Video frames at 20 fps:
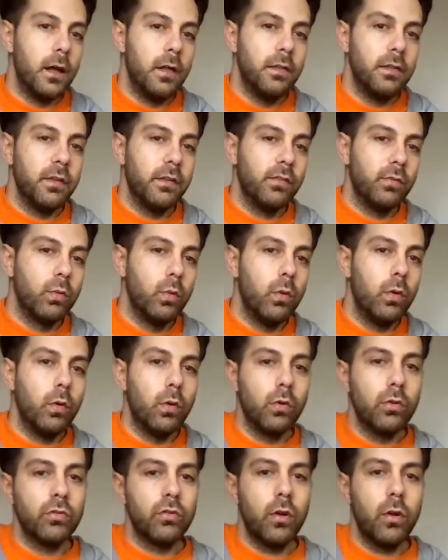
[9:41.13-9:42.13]
This will
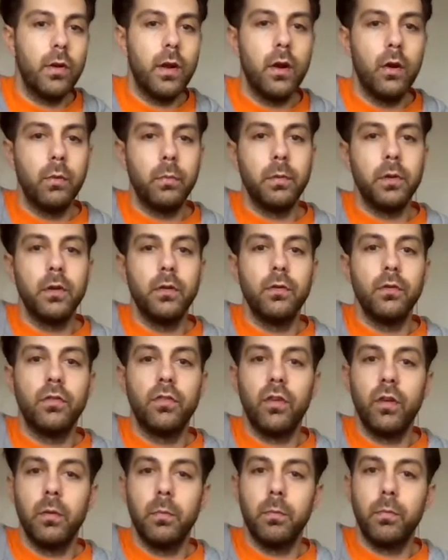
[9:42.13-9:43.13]
also help you
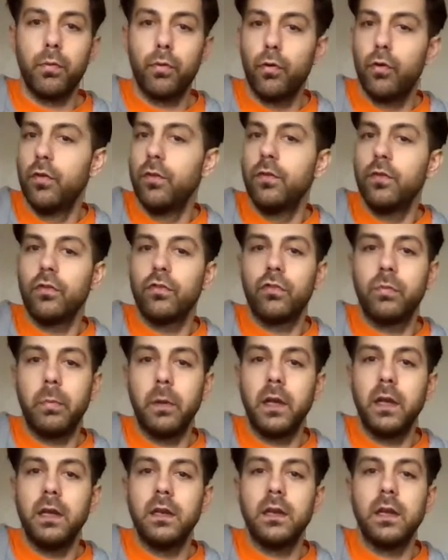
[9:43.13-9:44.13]
to improve your
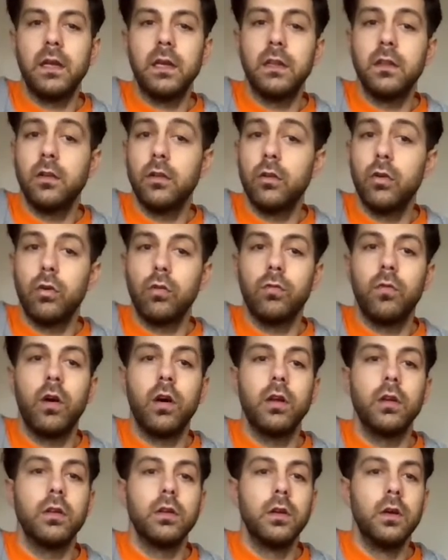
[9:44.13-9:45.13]
speed in the long
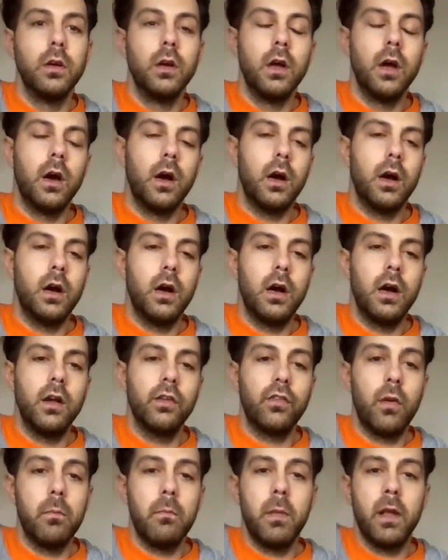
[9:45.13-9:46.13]
run. As
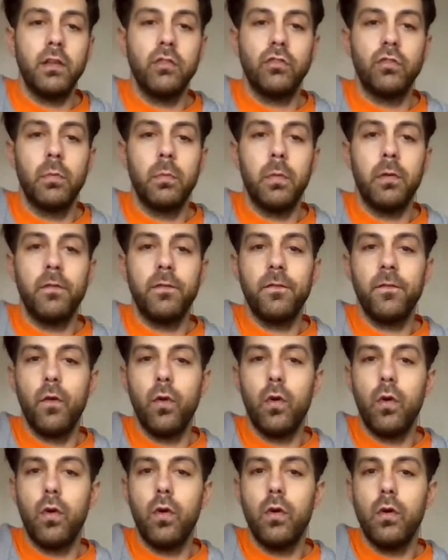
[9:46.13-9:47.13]
I mentioned
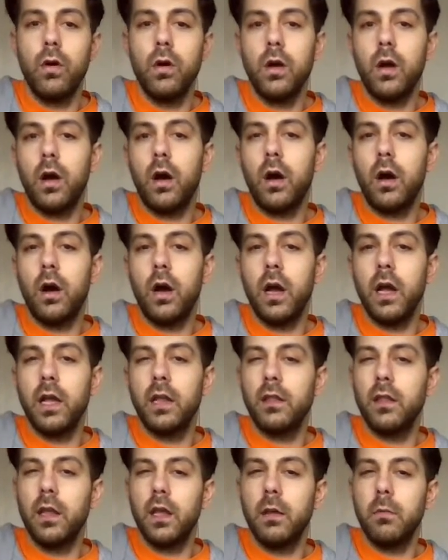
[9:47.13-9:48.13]
before in
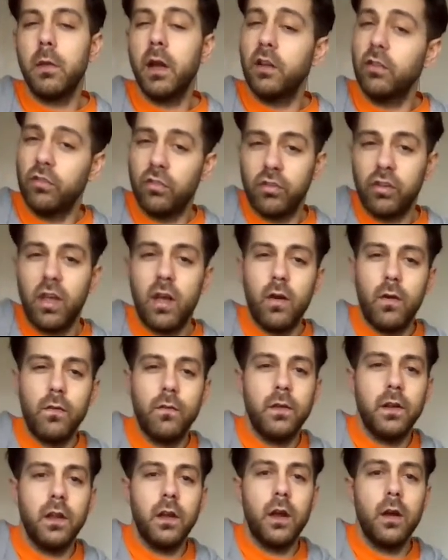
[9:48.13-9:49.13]
the major scale
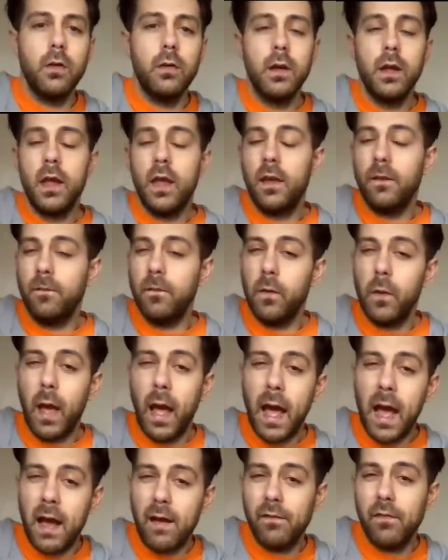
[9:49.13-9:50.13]
video, if you
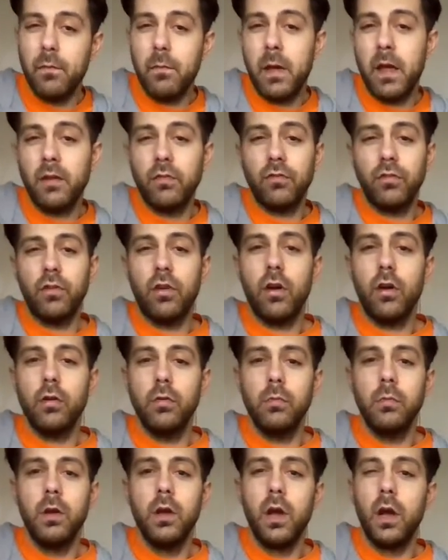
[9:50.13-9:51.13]
have a
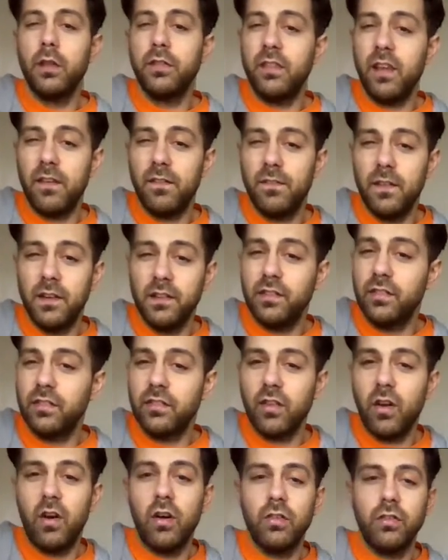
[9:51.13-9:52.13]
metronome, definitely
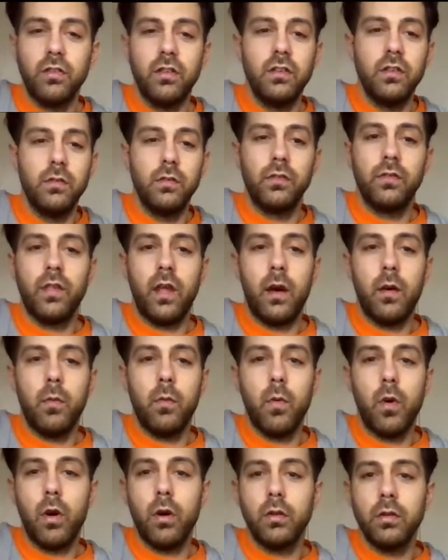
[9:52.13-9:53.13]
start to use that
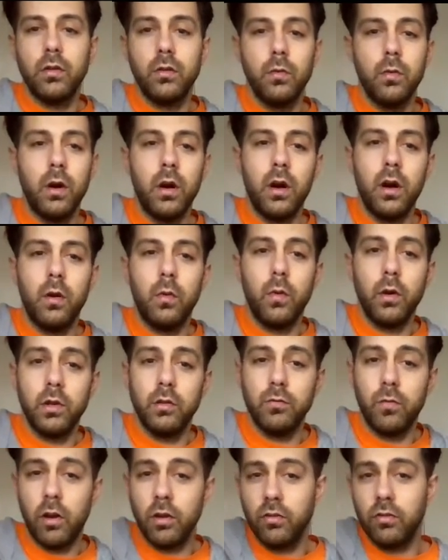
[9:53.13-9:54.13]
while you
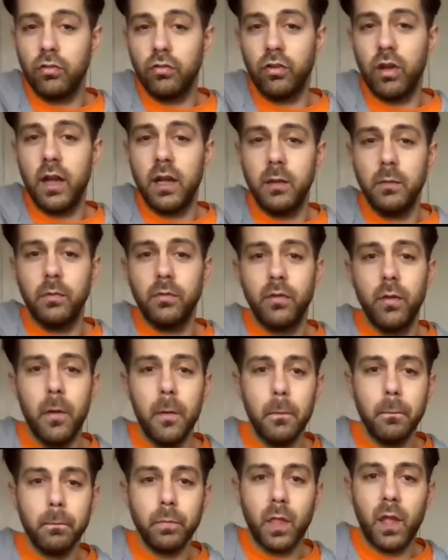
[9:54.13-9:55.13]
run your shapes,
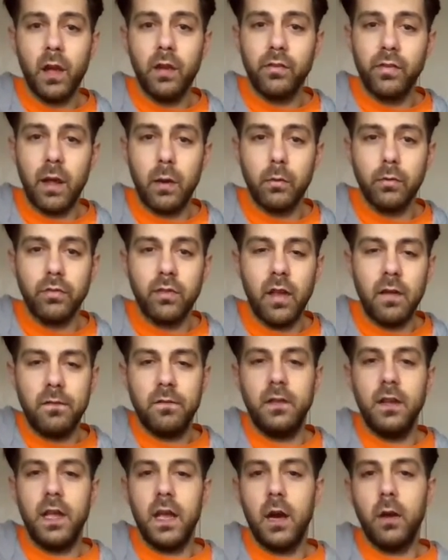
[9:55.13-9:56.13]
as that will
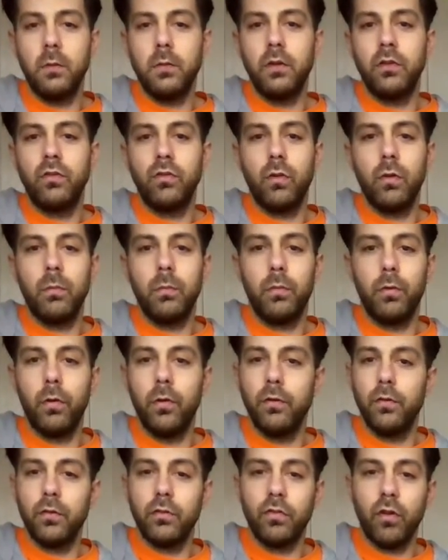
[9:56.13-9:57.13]
definitely help you to improve
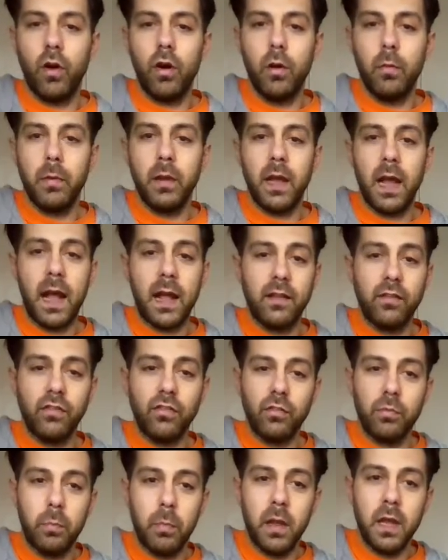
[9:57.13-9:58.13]
your timing and
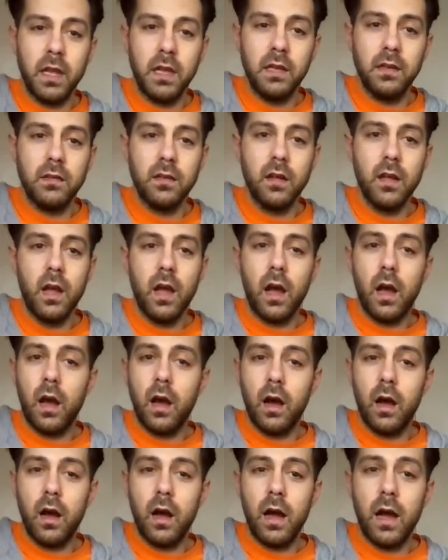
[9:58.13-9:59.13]
speed.
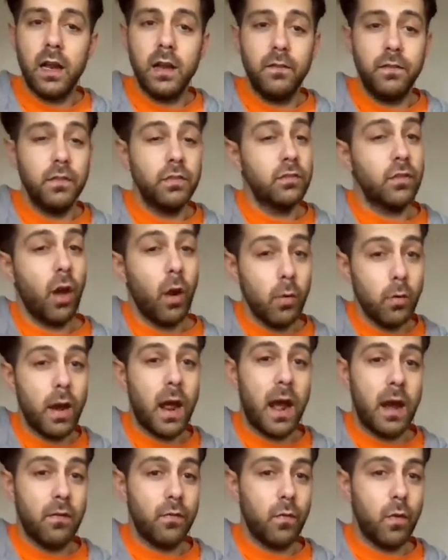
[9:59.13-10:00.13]
And if you don't
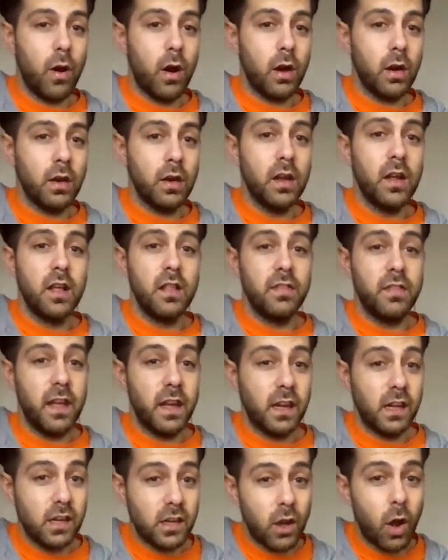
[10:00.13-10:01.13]
have one,
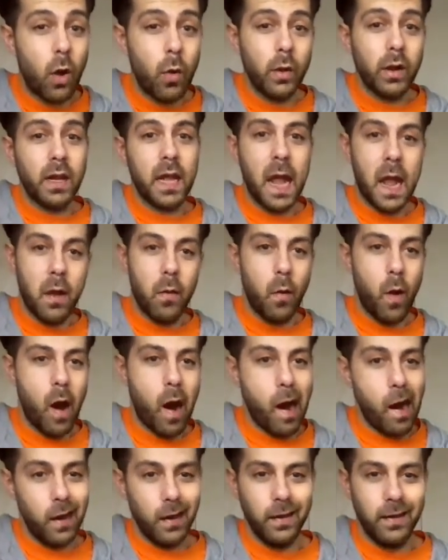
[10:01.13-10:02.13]
then go and get
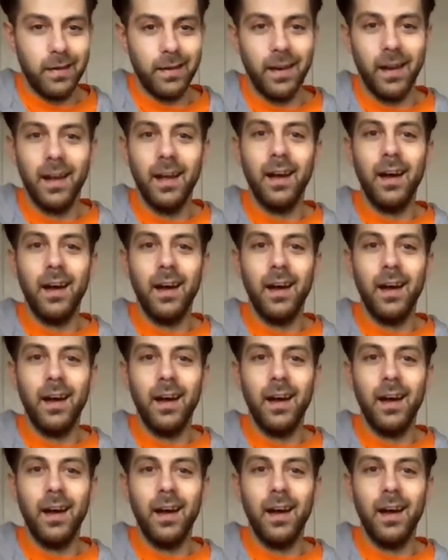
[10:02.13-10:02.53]
one.